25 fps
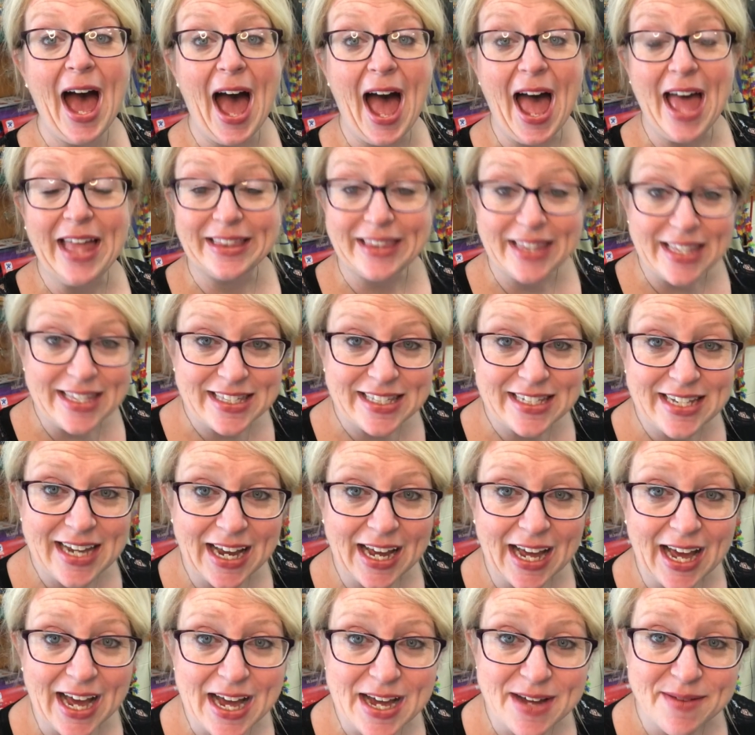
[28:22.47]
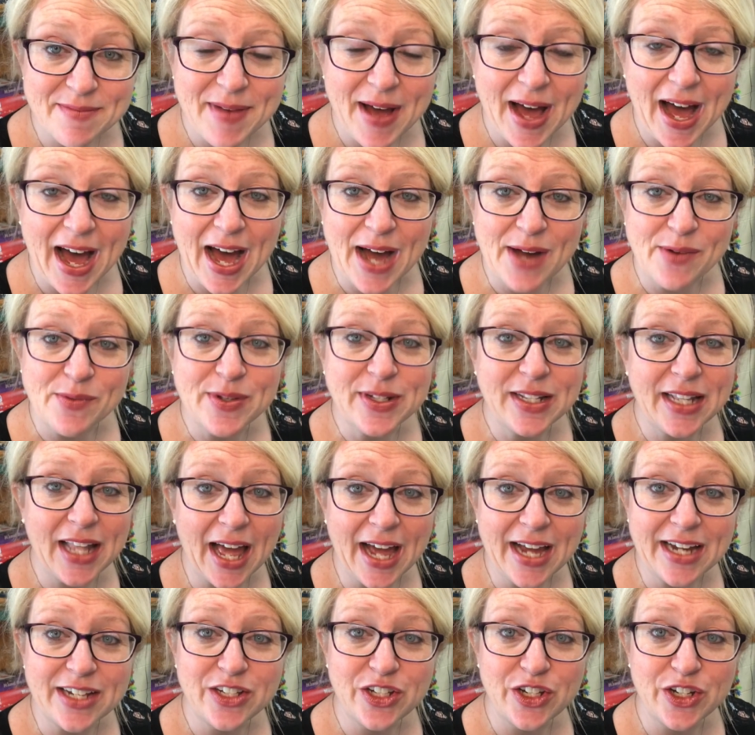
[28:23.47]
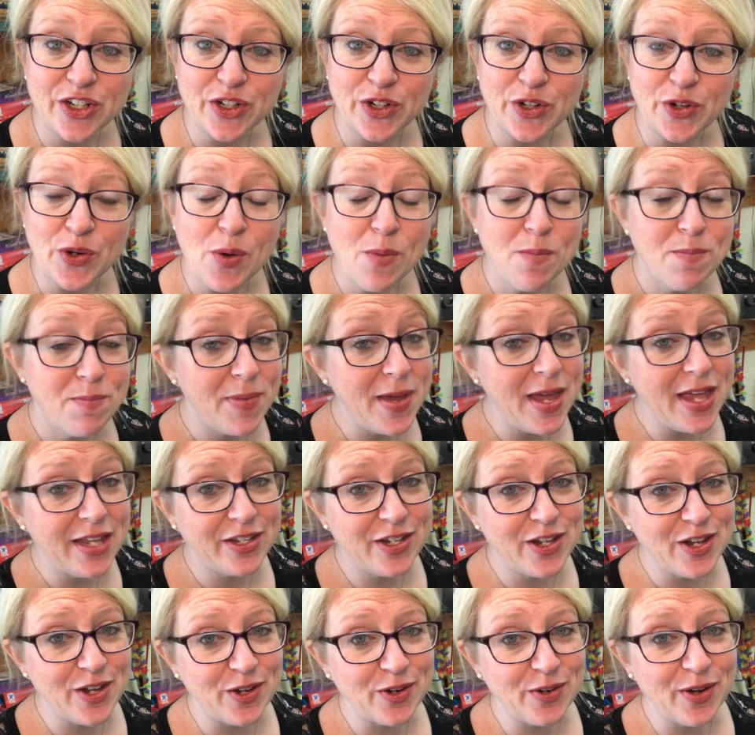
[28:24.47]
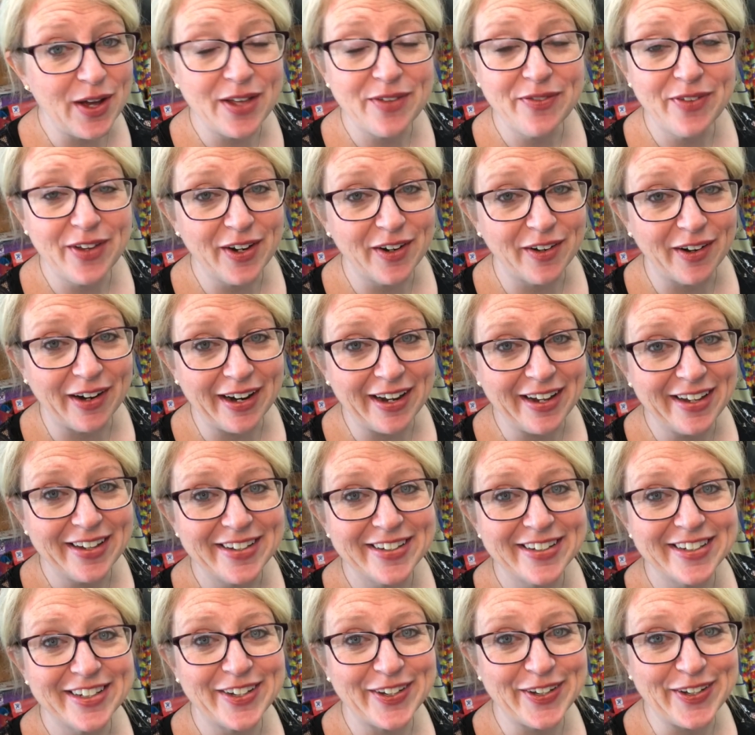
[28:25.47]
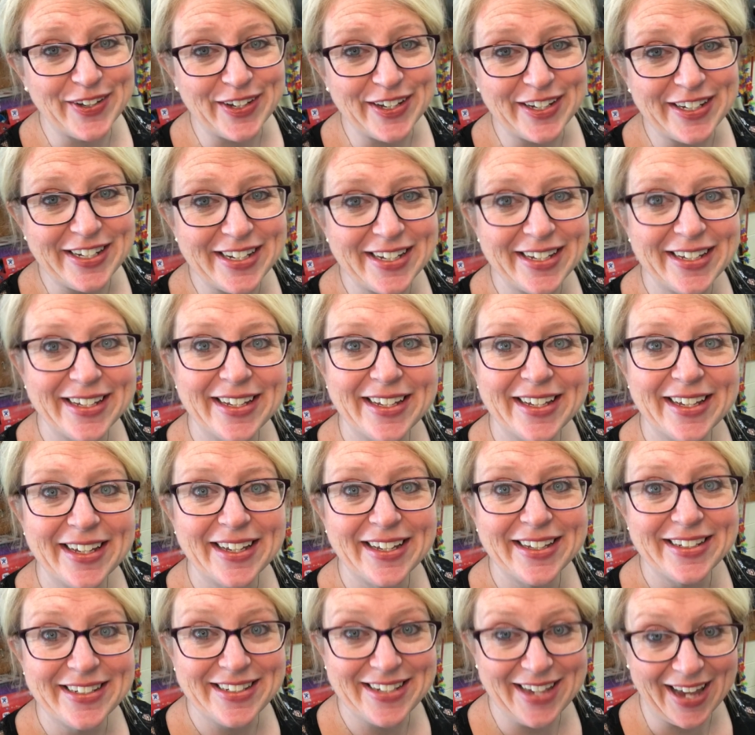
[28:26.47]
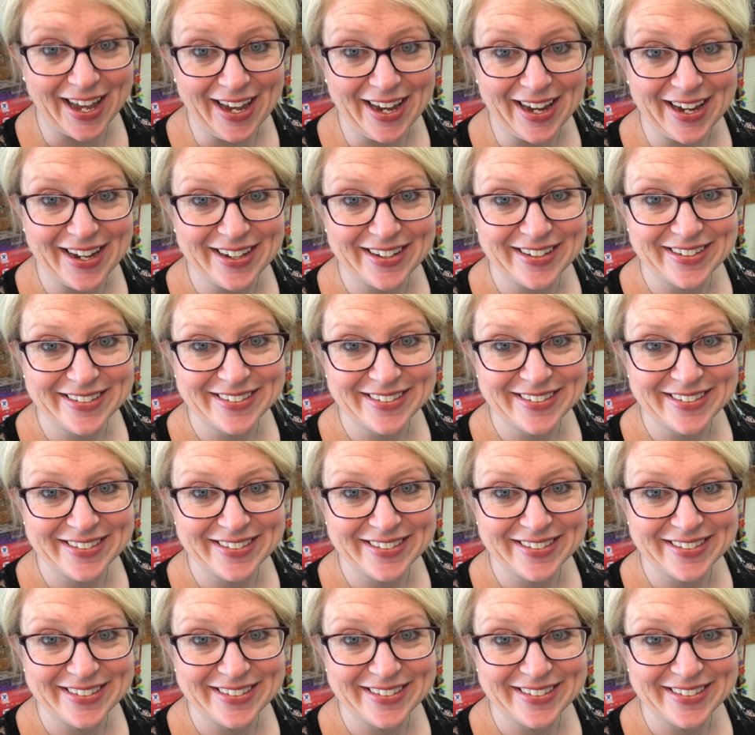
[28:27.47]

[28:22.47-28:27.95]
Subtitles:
At this time, I would like to bid you a very good day.